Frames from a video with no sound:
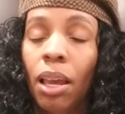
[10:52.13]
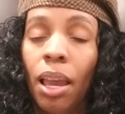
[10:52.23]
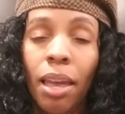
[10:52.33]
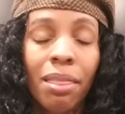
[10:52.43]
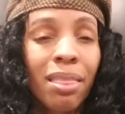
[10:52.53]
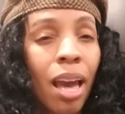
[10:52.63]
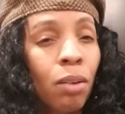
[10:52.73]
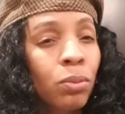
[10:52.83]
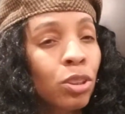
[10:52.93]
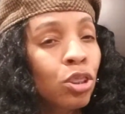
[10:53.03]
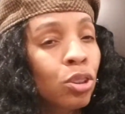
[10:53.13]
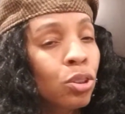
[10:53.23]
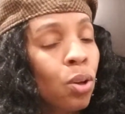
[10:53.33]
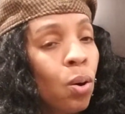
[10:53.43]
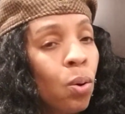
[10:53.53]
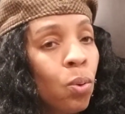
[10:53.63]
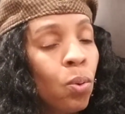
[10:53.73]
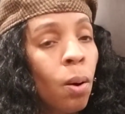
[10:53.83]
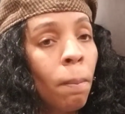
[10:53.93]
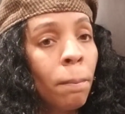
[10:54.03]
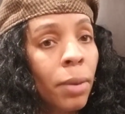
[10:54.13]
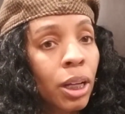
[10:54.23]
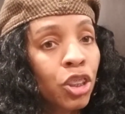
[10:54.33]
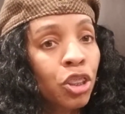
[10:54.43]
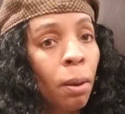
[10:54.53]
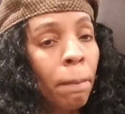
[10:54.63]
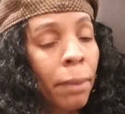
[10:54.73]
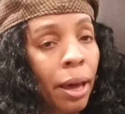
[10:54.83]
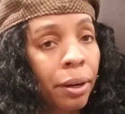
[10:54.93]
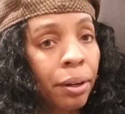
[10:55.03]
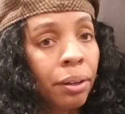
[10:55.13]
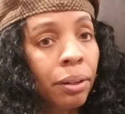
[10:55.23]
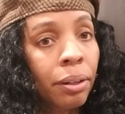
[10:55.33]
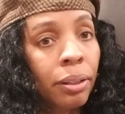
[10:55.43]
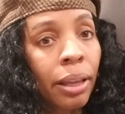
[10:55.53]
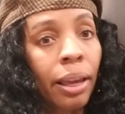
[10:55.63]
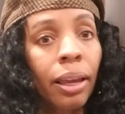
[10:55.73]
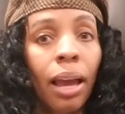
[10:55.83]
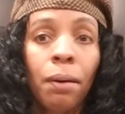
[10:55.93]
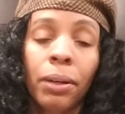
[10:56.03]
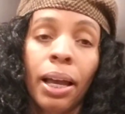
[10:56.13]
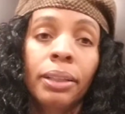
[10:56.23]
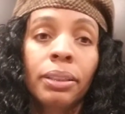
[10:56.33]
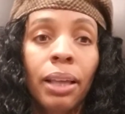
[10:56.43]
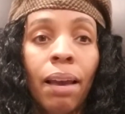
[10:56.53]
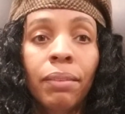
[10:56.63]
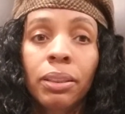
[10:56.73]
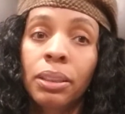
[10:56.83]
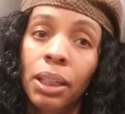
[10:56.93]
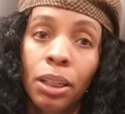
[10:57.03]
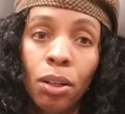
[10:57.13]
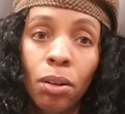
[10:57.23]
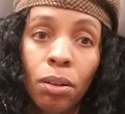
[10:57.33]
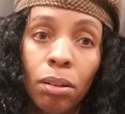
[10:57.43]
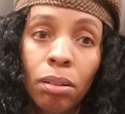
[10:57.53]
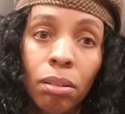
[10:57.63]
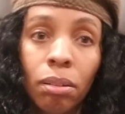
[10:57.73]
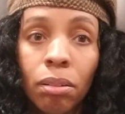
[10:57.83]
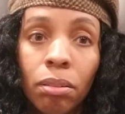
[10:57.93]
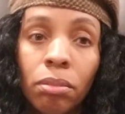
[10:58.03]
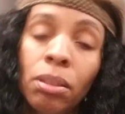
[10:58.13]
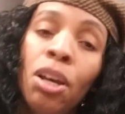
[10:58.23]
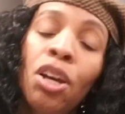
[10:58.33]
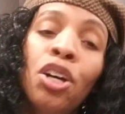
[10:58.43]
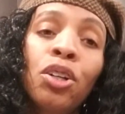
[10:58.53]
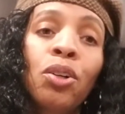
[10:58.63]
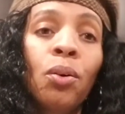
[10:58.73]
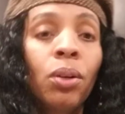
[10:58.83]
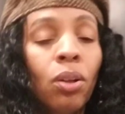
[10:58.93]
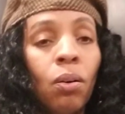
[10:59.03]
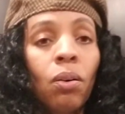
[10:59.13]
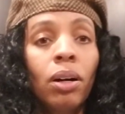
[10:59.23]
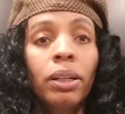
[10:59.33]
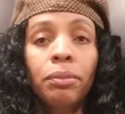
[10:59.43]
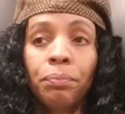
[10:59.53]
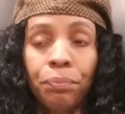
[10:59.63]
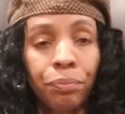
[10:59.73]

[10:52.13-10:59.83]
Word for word: And that was so much better. Like I would constantly have these tingles going on,